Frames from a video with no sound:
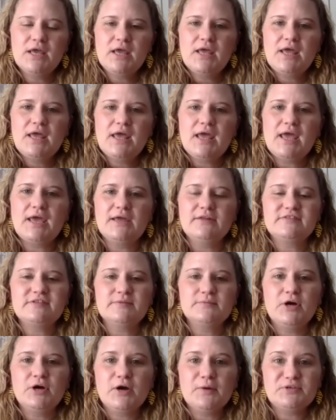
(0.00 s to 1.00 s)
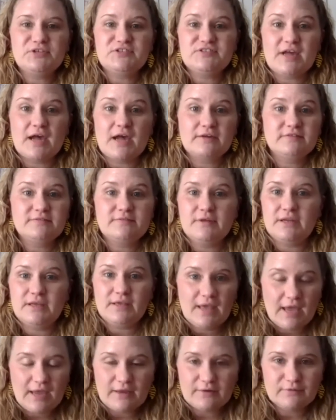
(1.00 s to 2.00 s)
And some garbage sacks that,
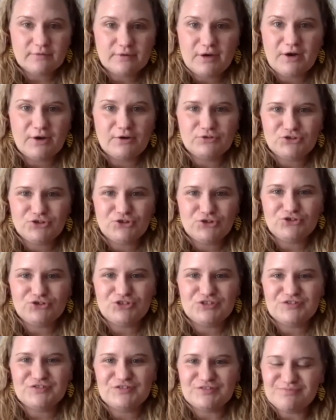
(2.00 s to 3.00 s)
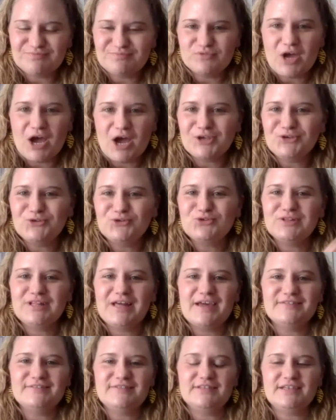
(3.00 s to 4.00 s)
again, our church is not
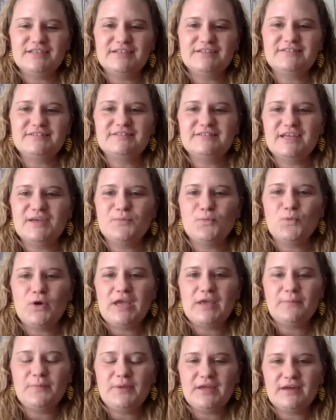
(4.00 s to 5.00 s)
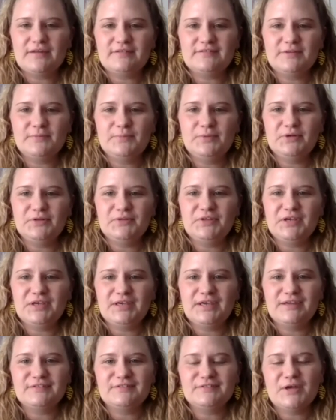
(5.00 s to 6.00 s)
utilizing in its same way because the building
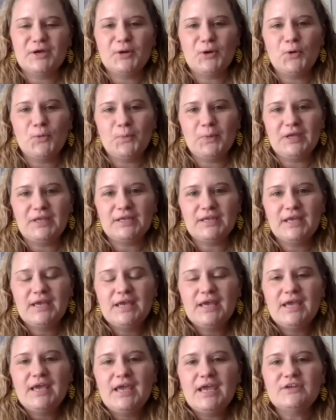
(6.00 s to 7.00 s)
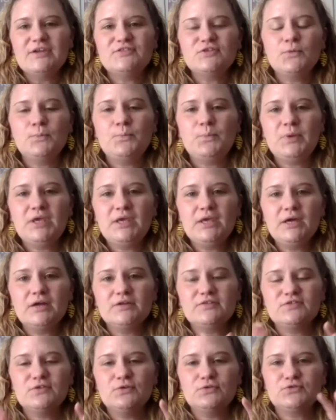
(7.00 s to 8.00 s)
is not open. And so being on
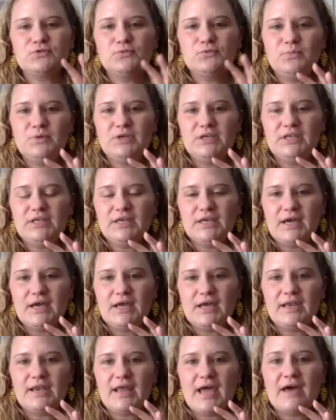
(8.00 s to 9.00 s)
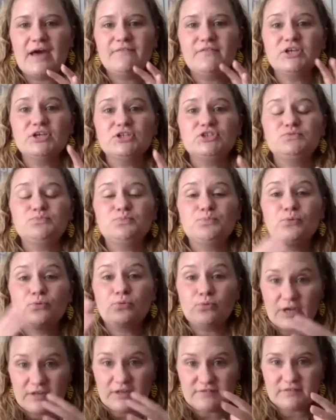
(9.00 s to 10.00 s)
social media and having a
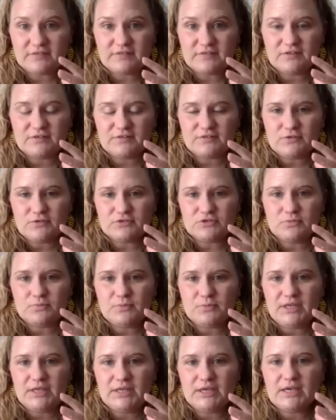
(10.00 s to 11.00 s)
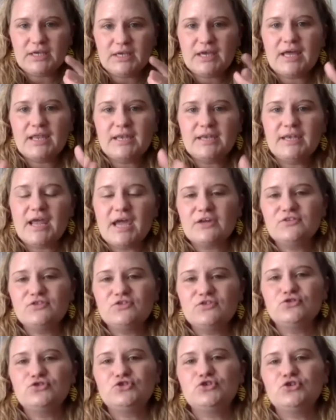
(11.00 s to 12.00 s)
presence on social media connects
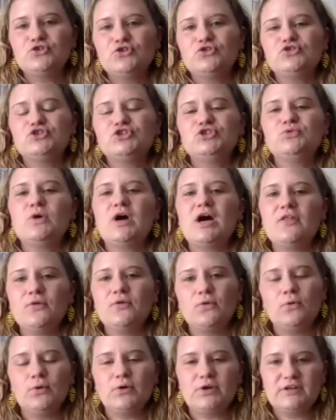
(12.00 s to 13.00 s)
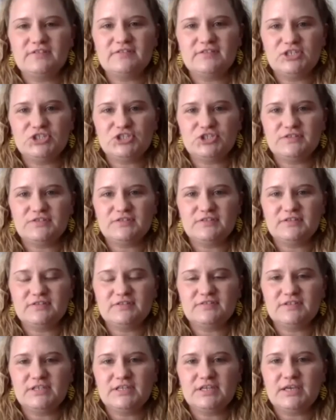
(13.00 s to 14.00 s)
your church to other organizations in the
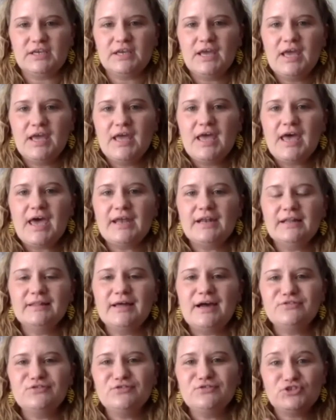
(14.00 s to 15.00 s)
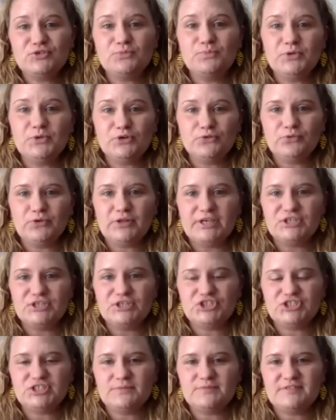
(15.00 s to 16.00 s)
city and allows you to build
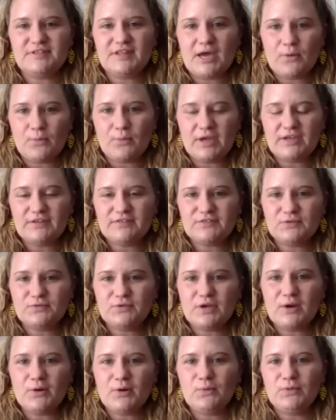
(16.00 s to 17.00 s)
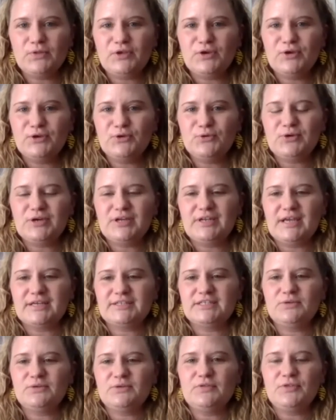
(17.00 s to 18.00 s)
relationships that way. So not only are you
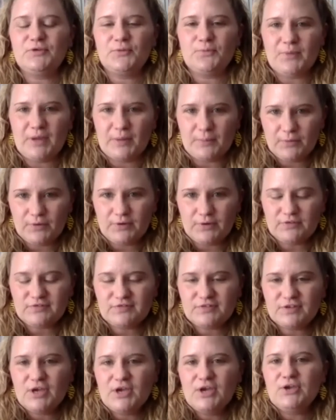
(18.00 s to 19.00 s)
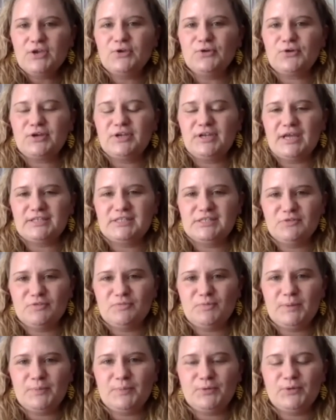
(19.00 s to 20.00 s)
connecting with your members, you're connecting with
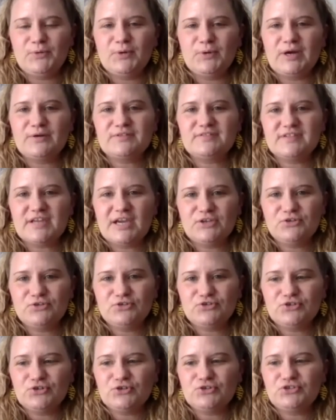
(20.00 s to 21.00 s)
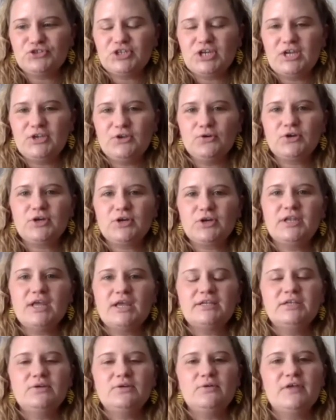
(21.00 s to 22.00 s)
people who are outside your church and you're
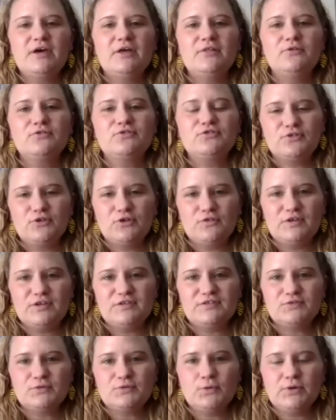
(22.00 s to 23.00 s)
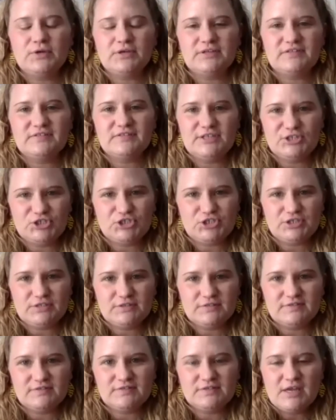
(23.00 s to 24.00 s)
connecting with other service
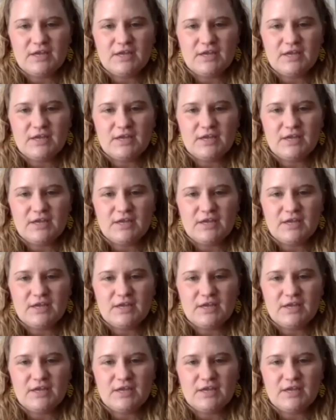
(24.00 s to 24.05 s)
organizations.